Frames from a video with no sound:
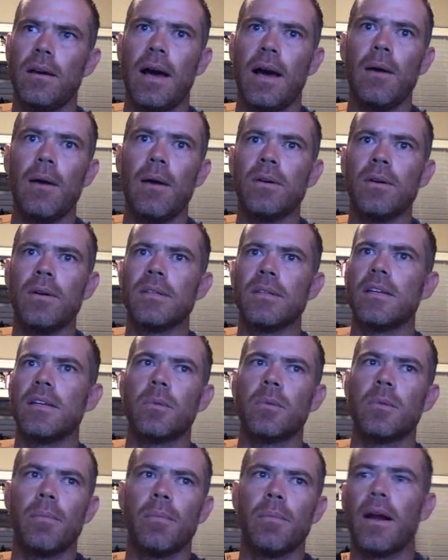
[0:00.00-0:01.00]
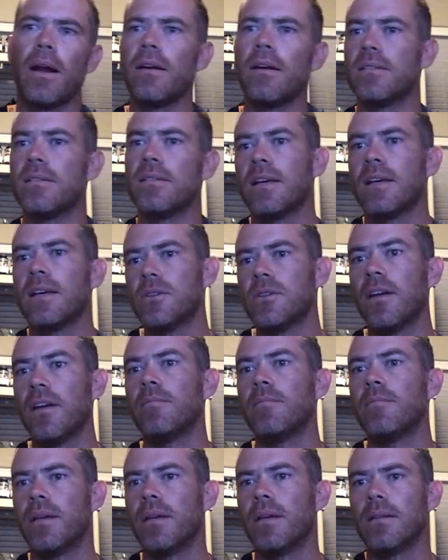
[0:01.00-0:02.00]
I wasn't as prepared as I should
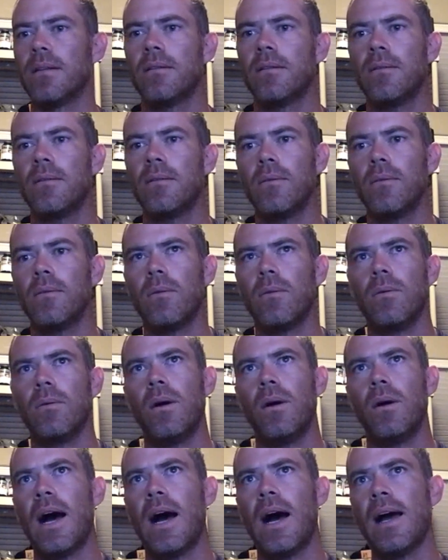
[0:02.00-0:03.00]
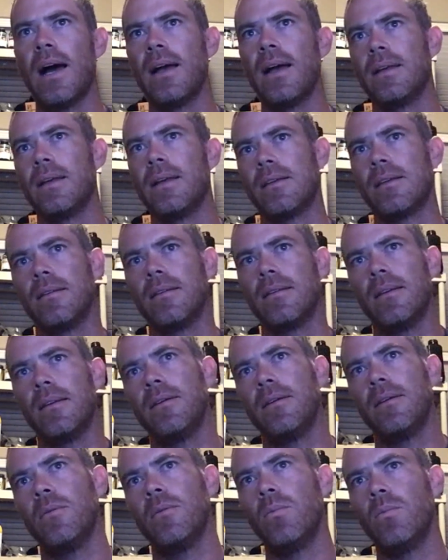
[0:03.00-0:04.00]
have been. I
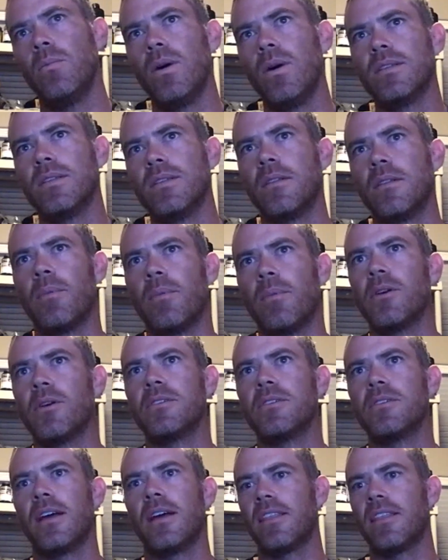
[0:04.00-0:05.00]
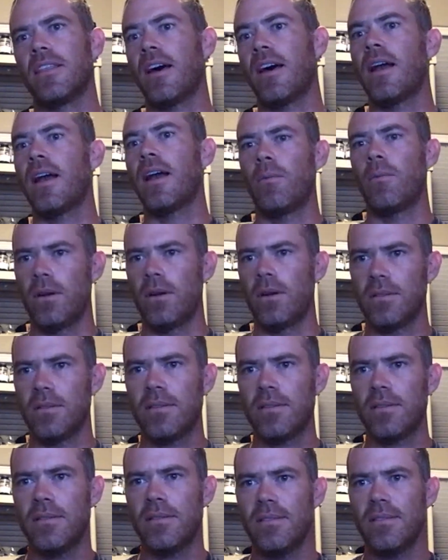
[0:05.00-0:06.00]
wasn't the person I thought I
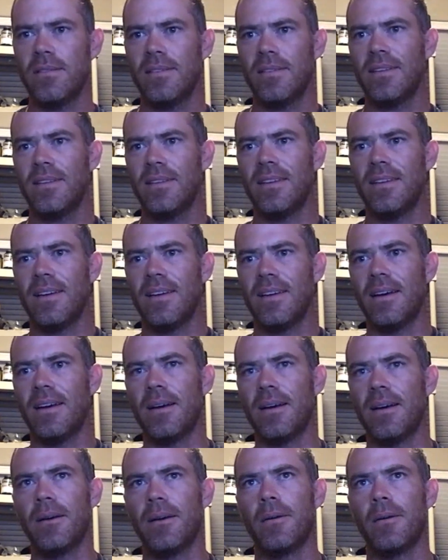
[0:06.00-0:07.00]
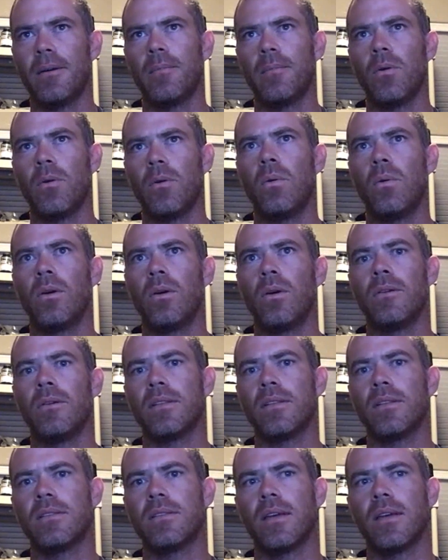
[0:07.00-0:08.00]
was. Or you
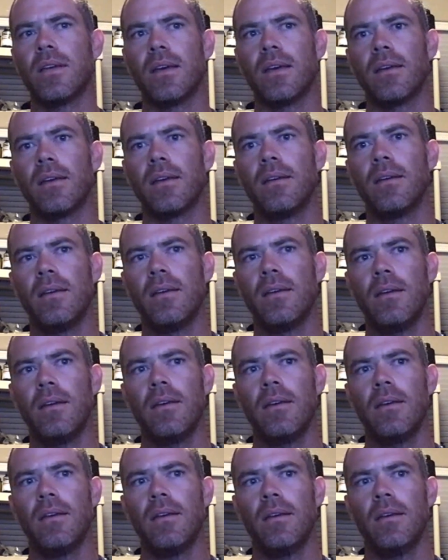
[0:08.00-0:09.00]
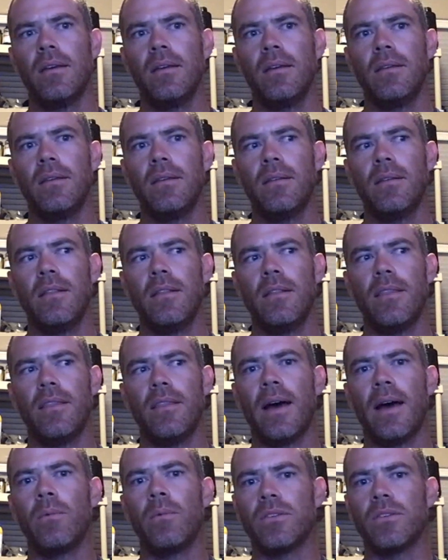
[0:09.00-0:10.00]
can say,
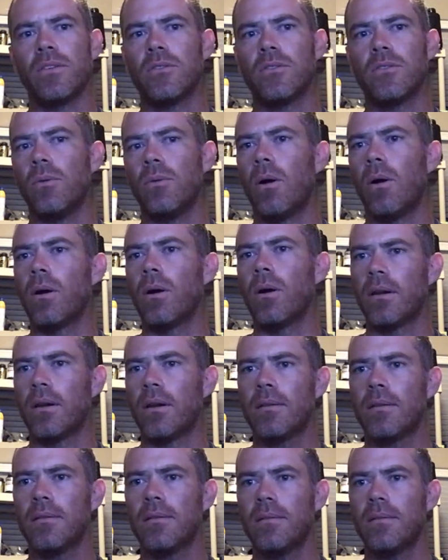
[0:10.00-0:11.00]
that was too hard.